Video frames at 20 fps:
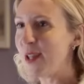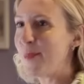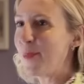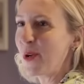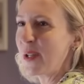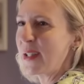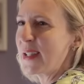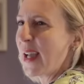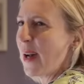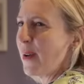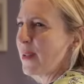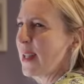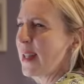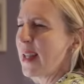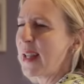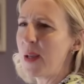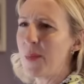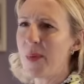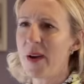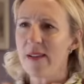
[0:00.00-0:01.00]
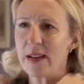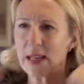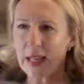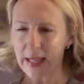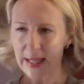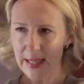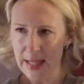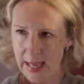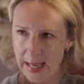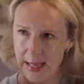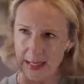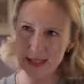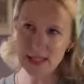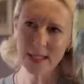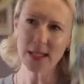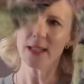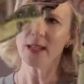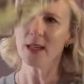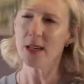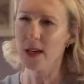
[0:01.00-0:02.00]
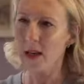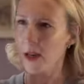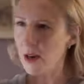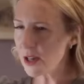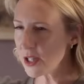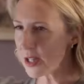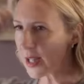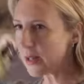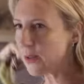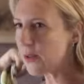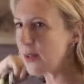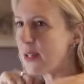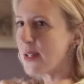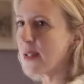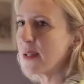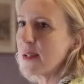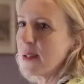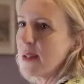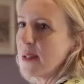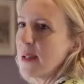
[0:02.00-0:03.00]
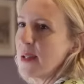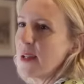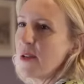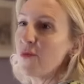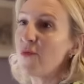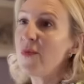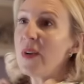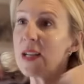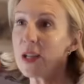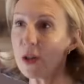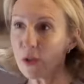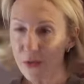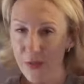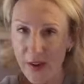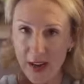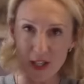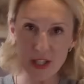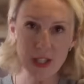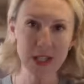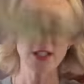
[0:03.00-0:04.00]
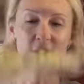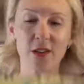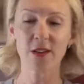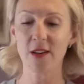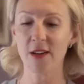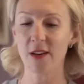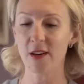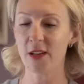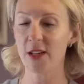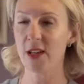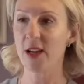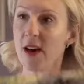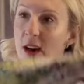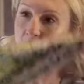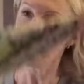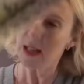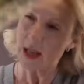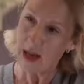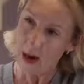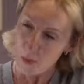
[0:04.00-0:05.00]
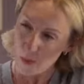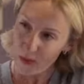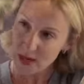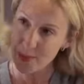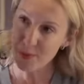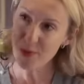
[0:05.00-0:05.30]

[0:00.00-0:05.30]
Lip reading: that the Boy Scouts, I think they wear it like this. Gosh, that looks really old fashioned on a girl. What